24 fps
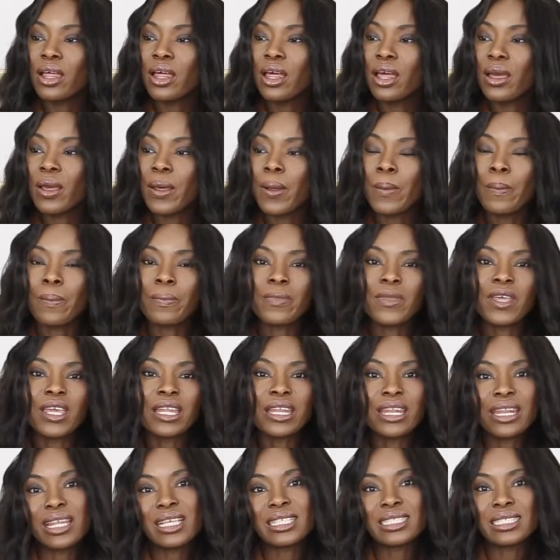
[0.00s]

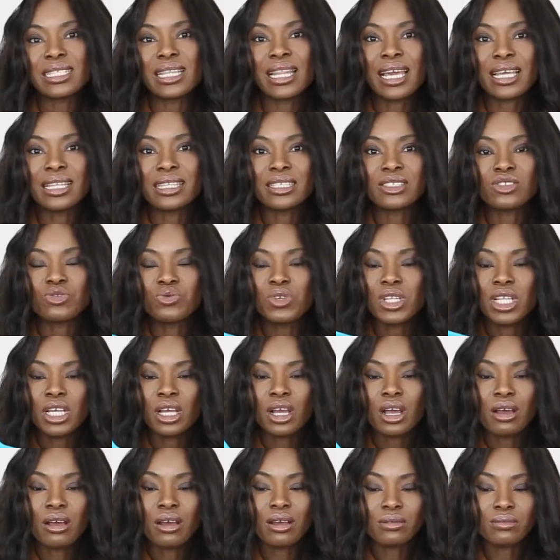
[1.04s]
it knits like this
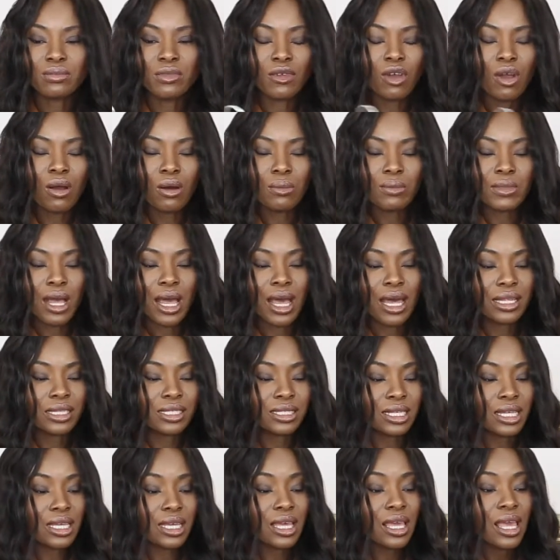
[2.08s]
really come
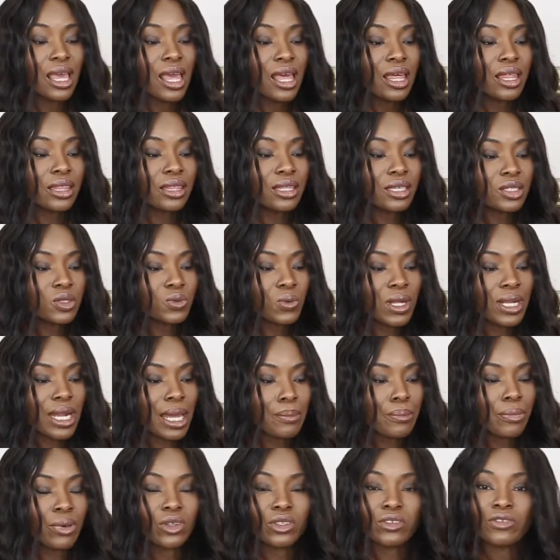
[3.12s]
handy. This one
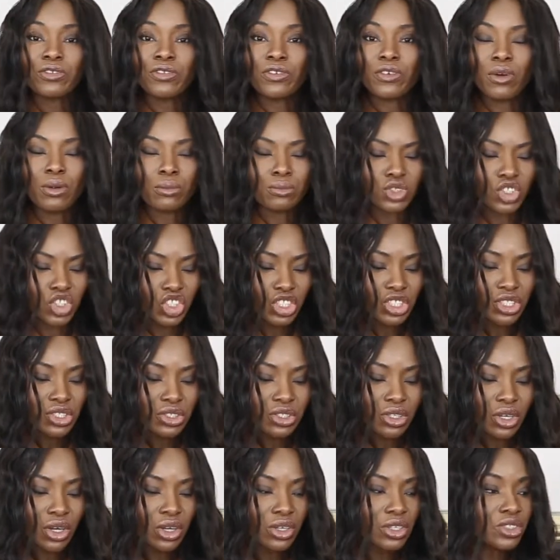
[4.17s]
I bought from
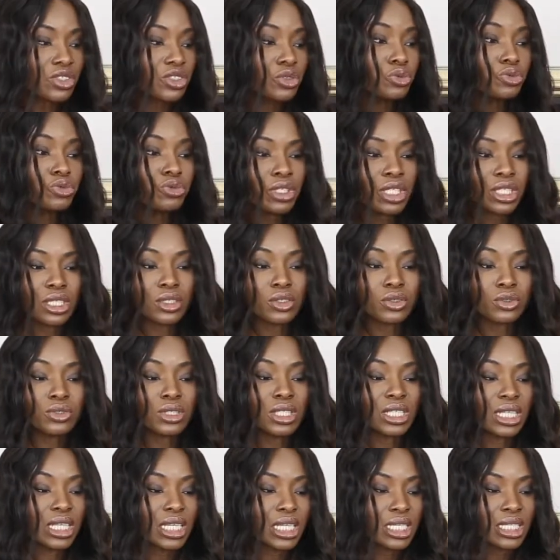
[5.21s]
Jigsaw. Is a really
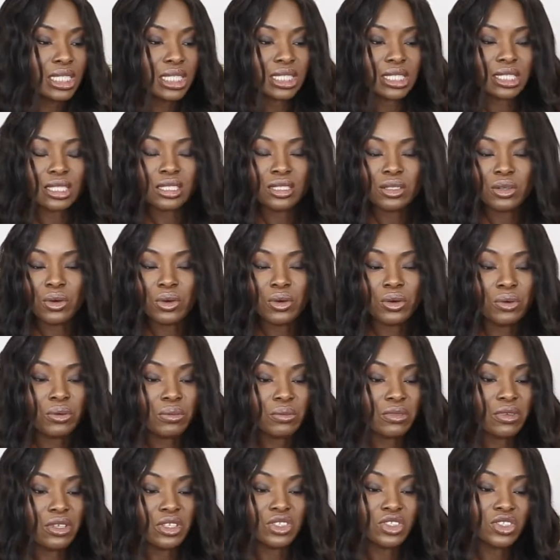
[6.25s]
good knit, so
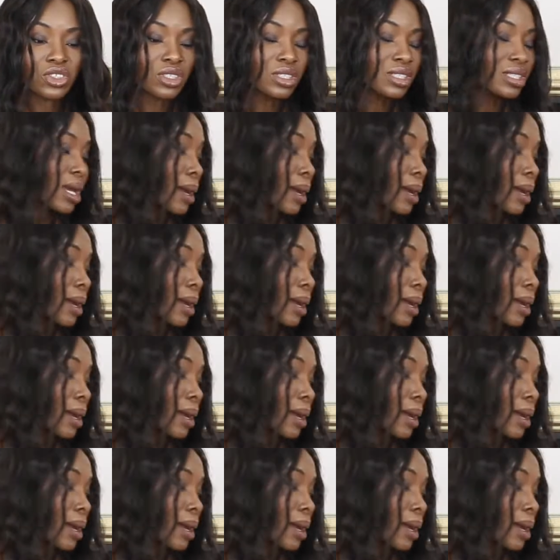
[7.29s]
it's just